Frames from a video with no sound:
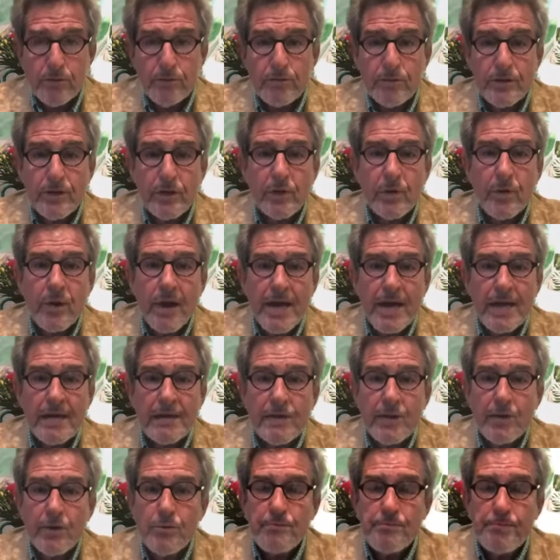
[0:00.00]
You
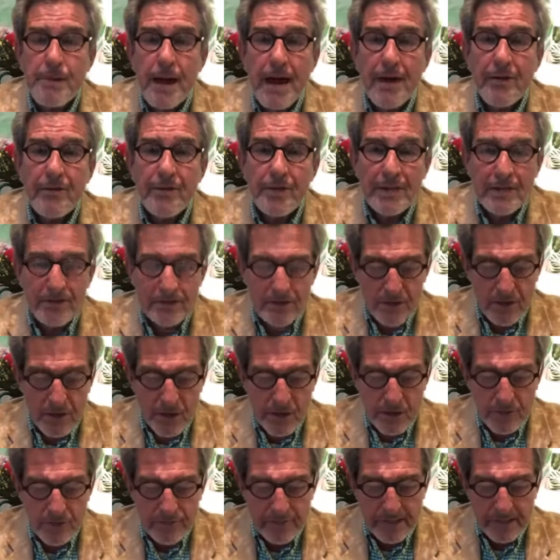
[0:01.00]
require no barrier
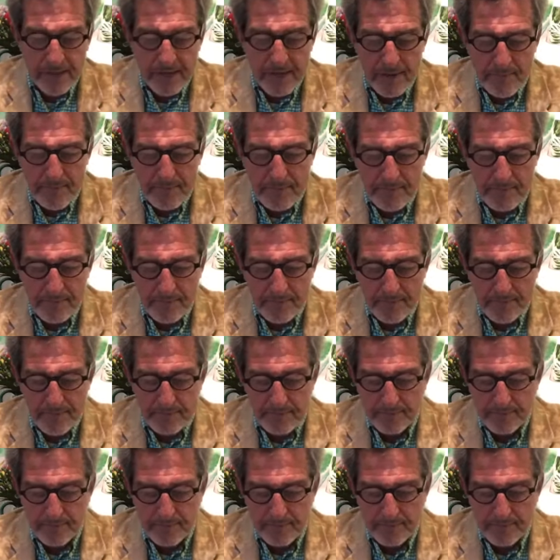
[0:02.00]
to overcome,